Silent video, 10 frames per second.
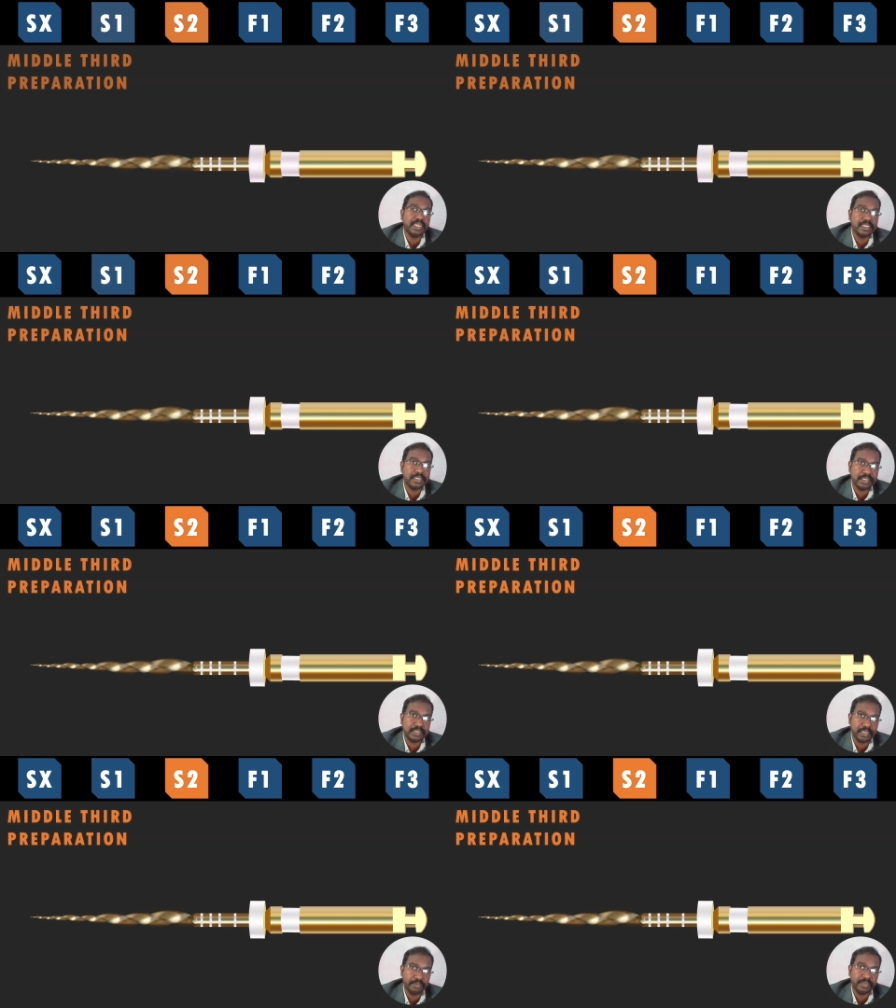canal
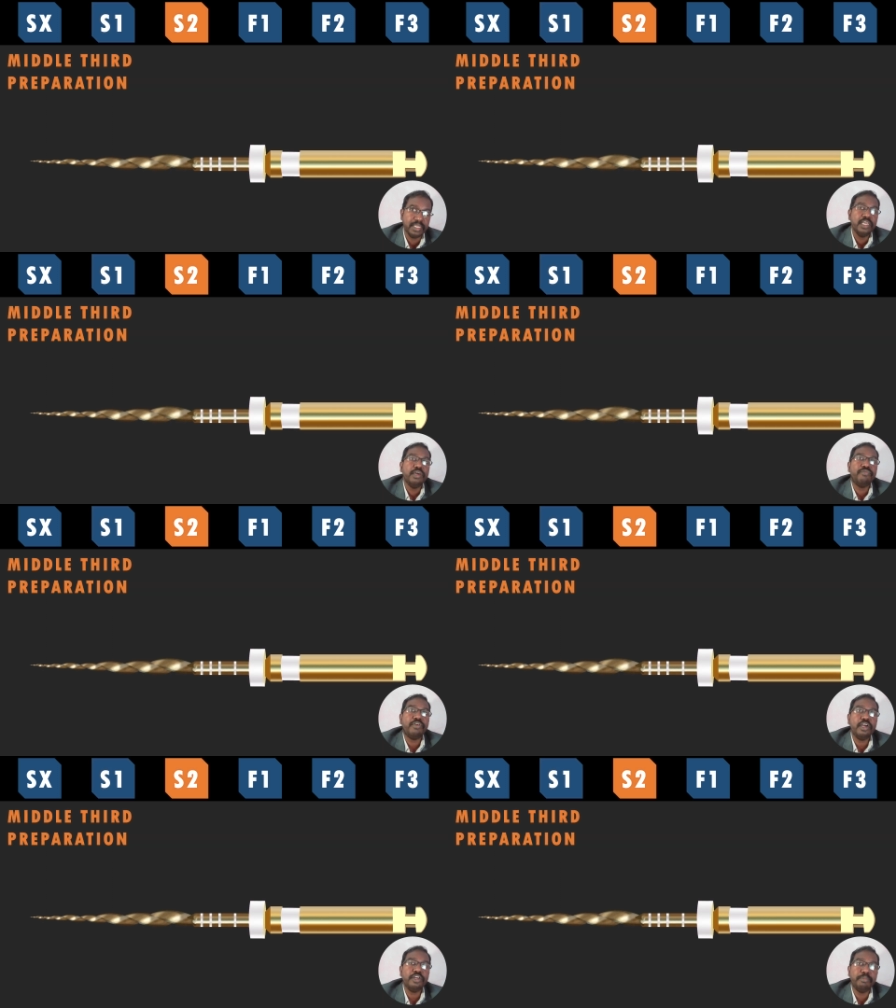system,
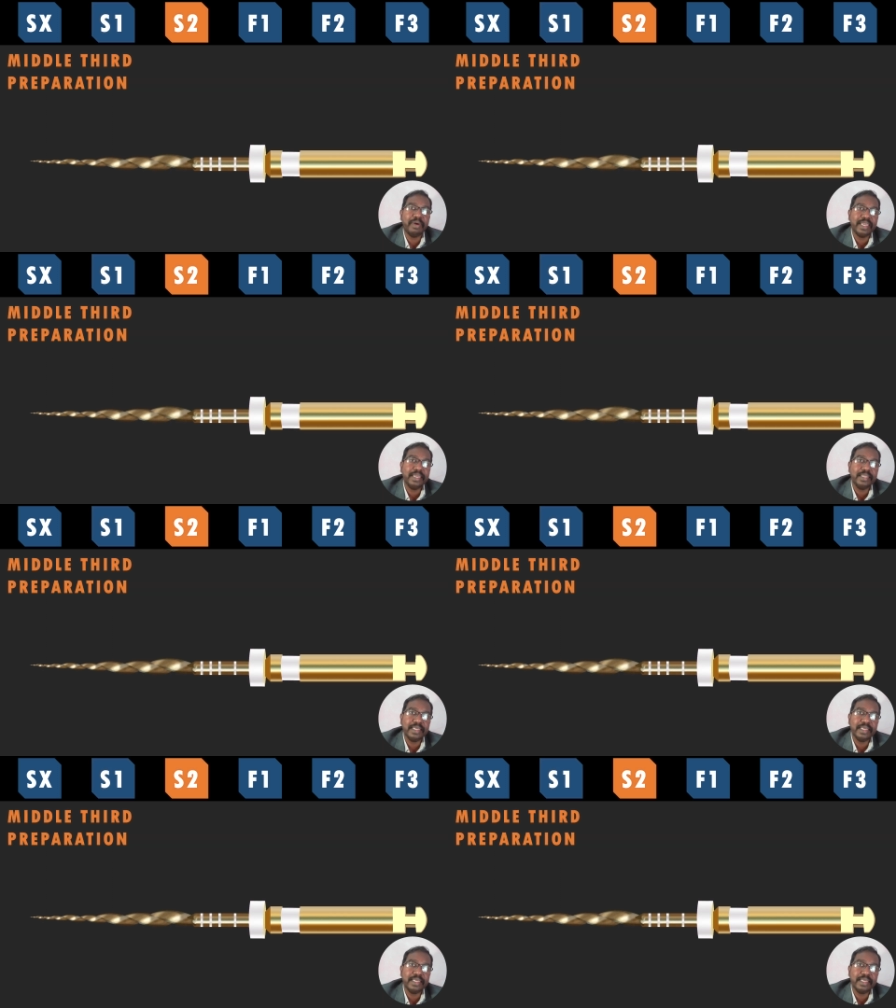followed by